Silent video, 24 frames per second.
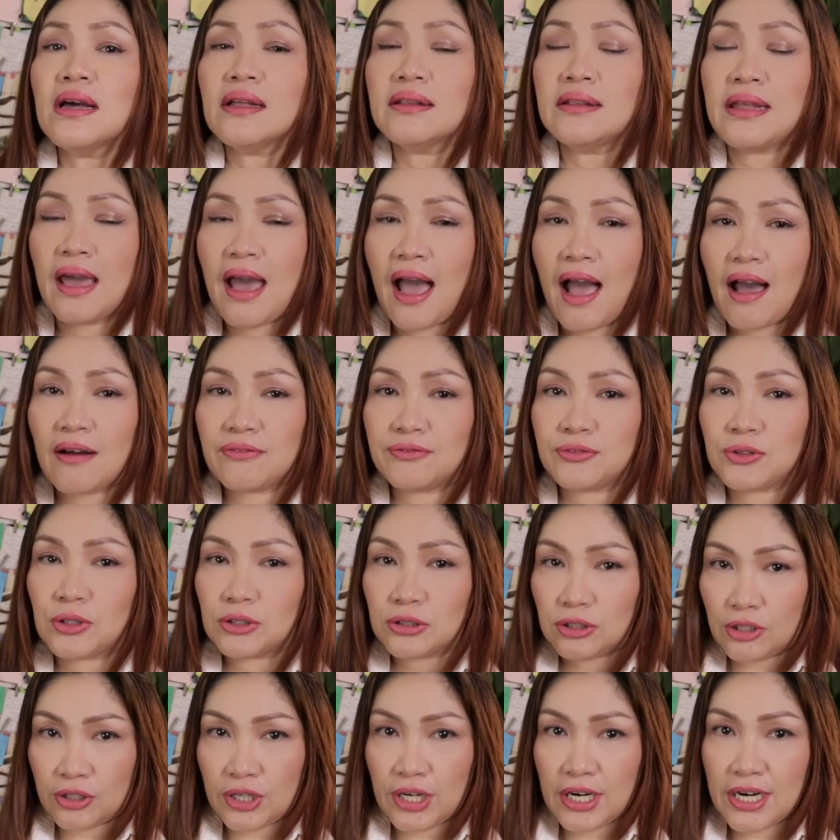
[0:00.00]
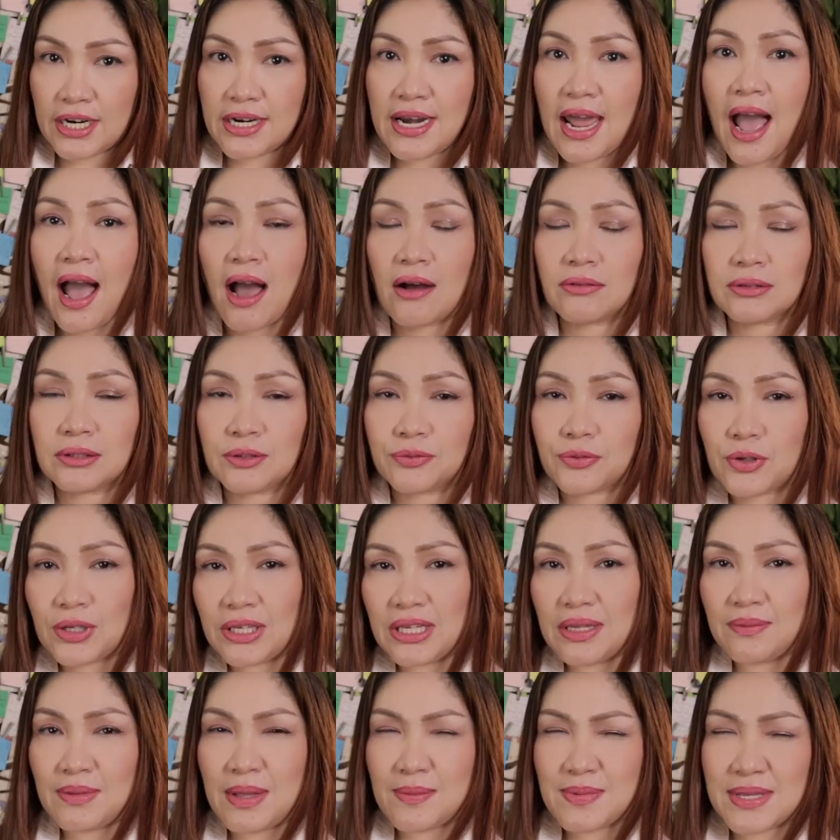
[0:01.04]
They have to learn how to
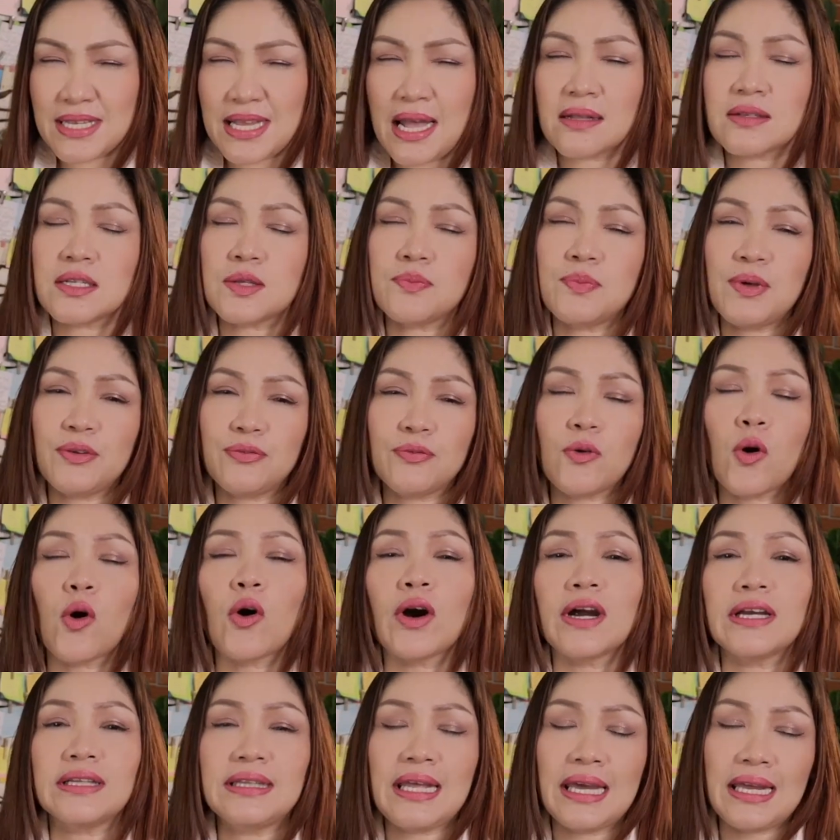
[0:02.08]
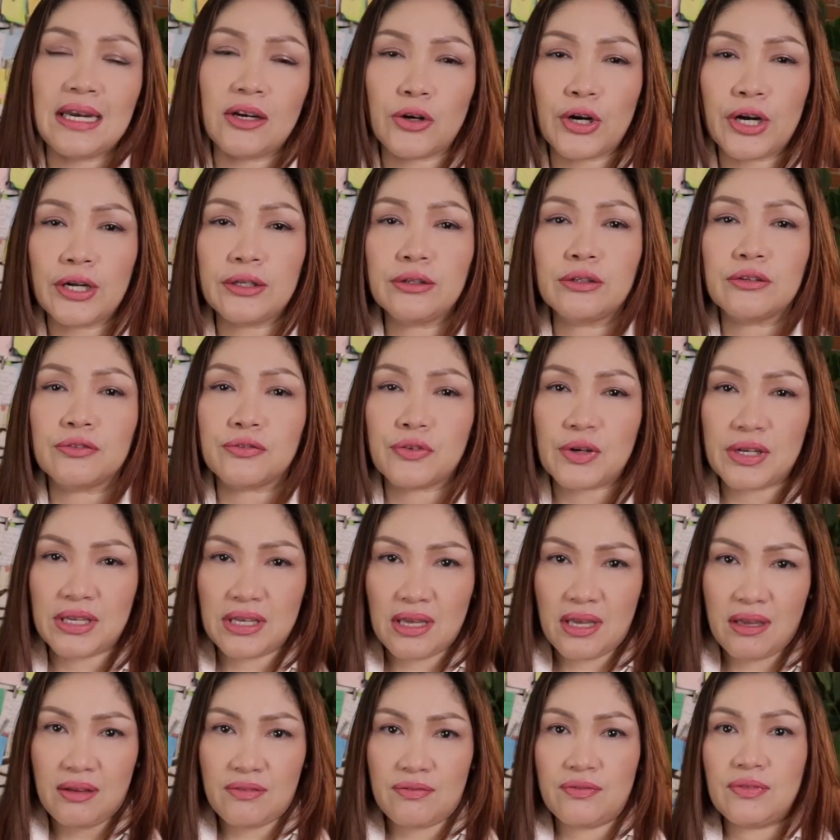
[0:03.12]
forgive themselves before they learn to
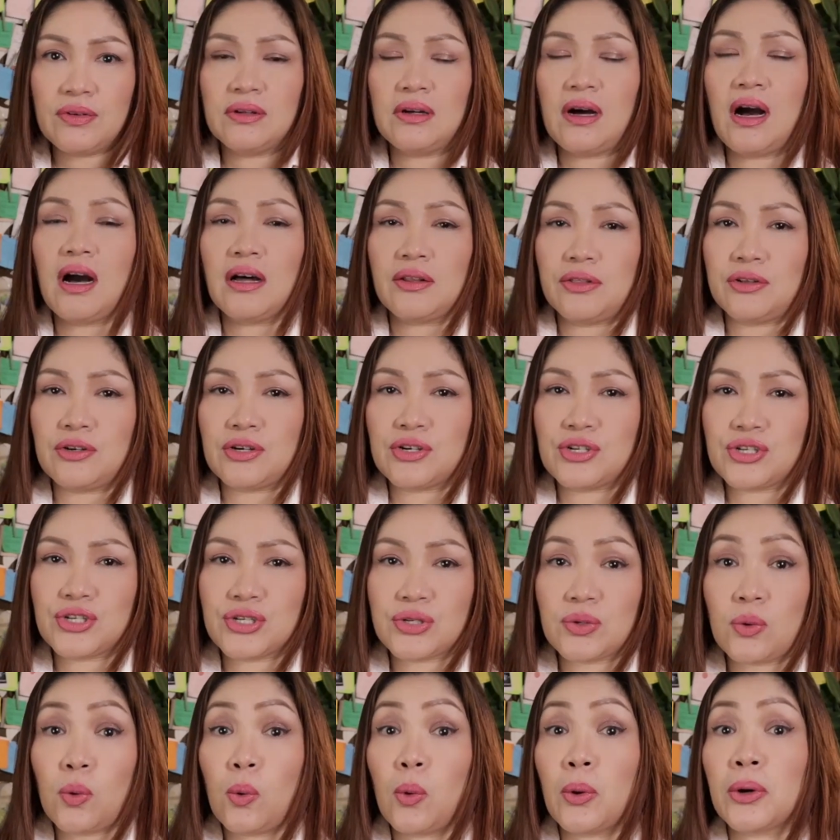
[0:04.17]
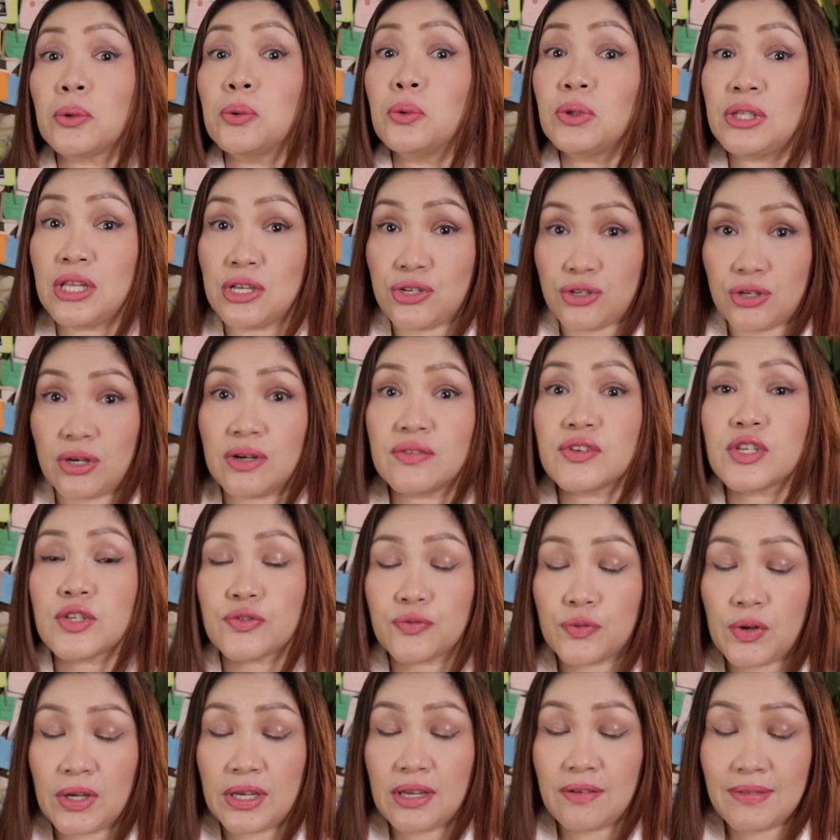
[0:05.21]
forgive others or who deserves
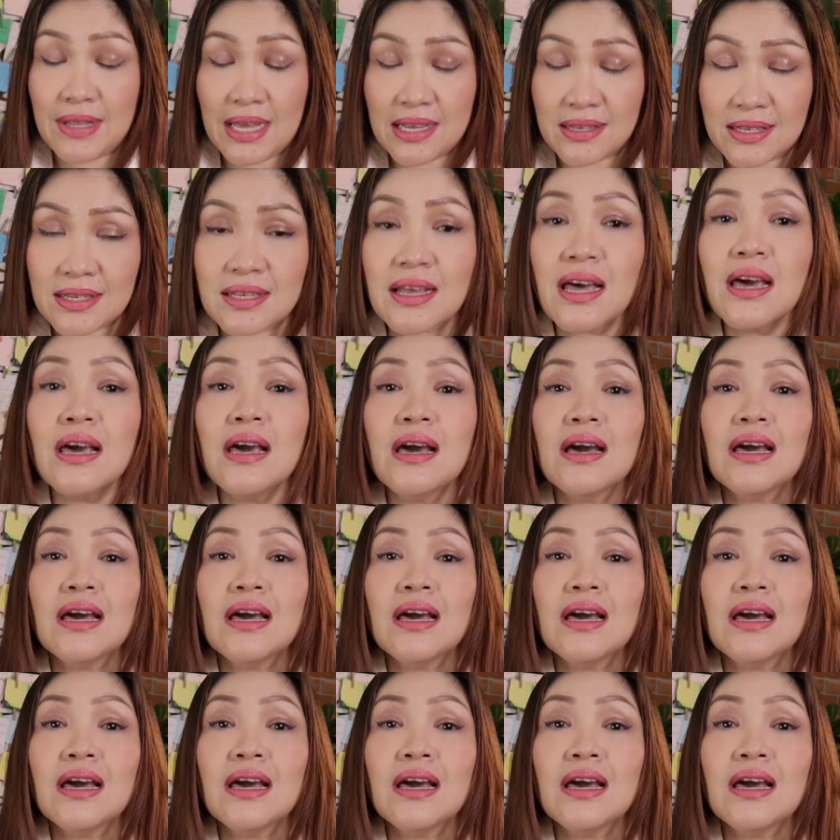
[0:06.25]
forgiveness.